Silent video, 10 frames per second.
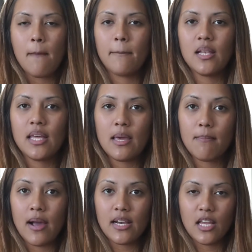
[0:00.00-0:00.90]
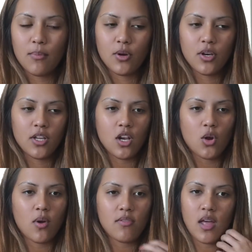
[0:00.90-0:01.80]
But like in my neighborhood,
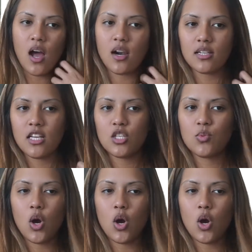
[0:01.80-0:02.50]
around the holidays,